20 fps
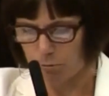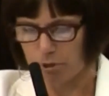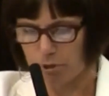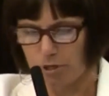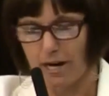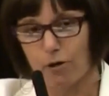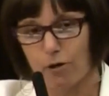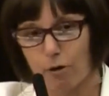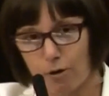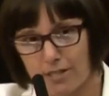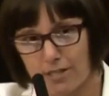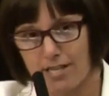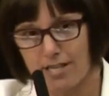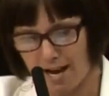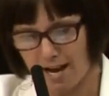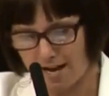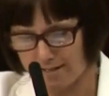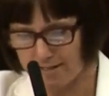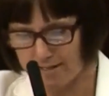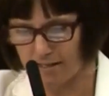
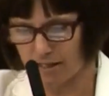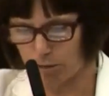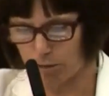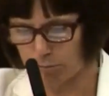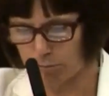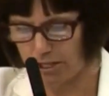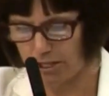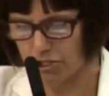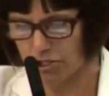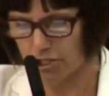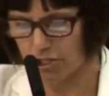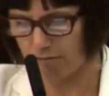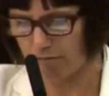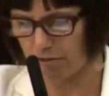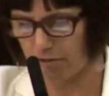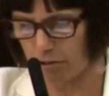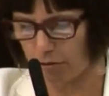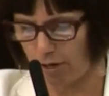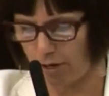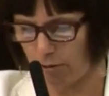Prioritizing completion of
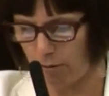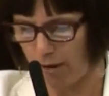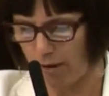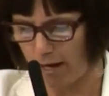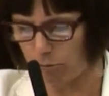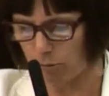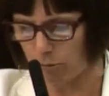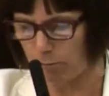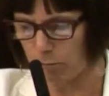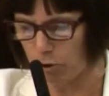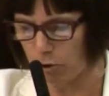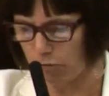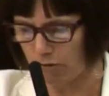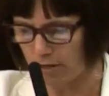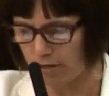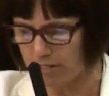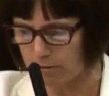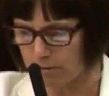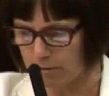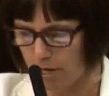the Greenway will move
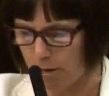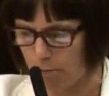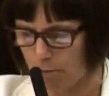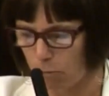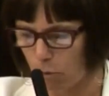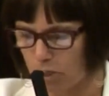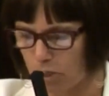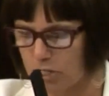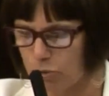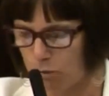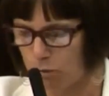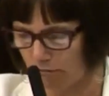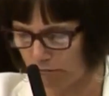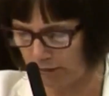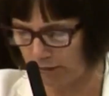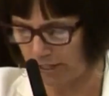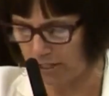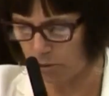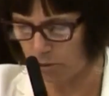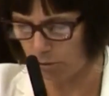us more
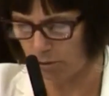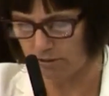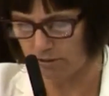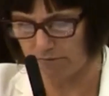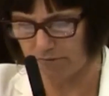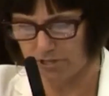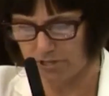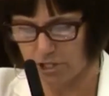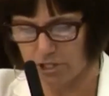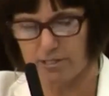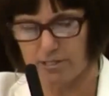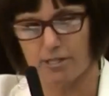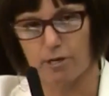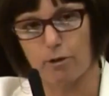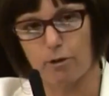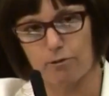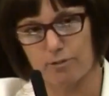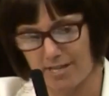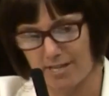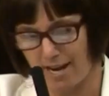swiftly toward Vision
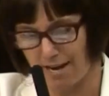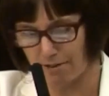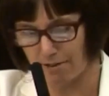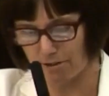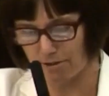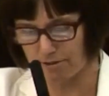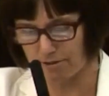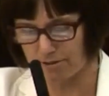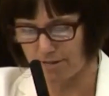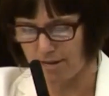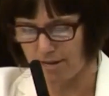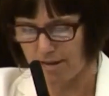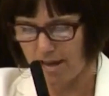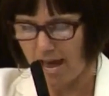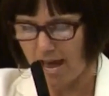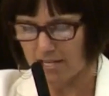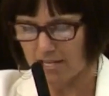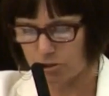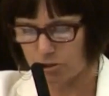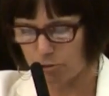Zero standards
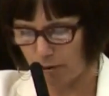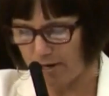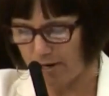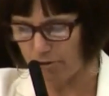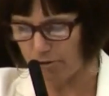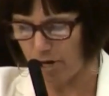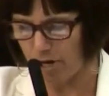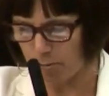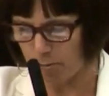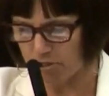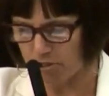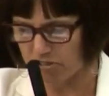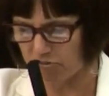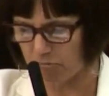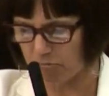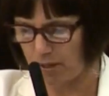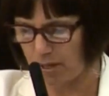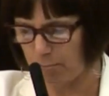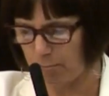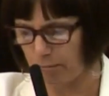as greater numbers
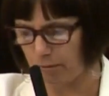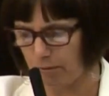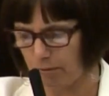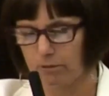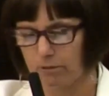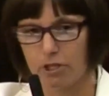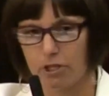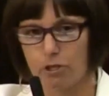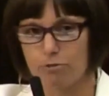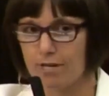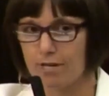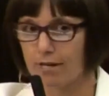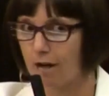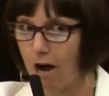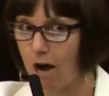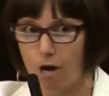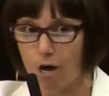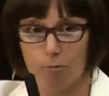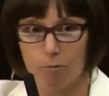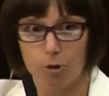of people using
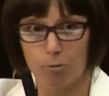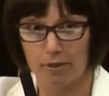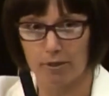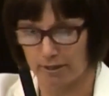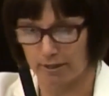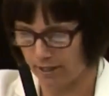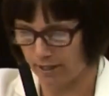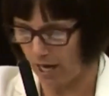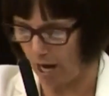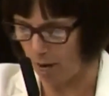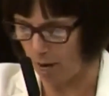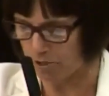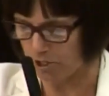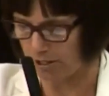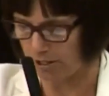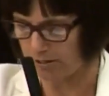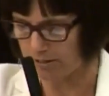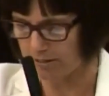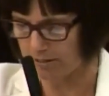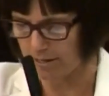all mobility
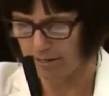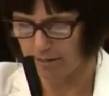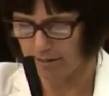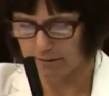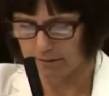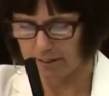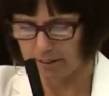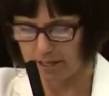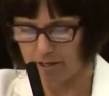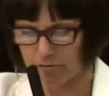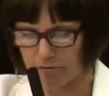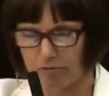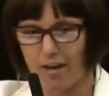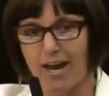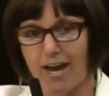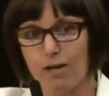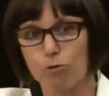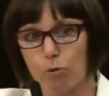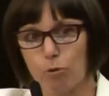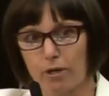options live
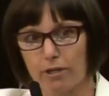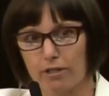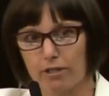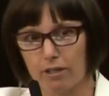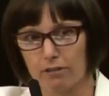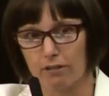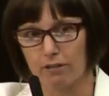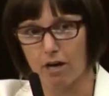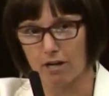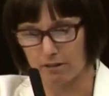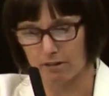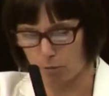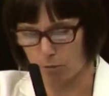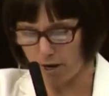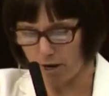and work along the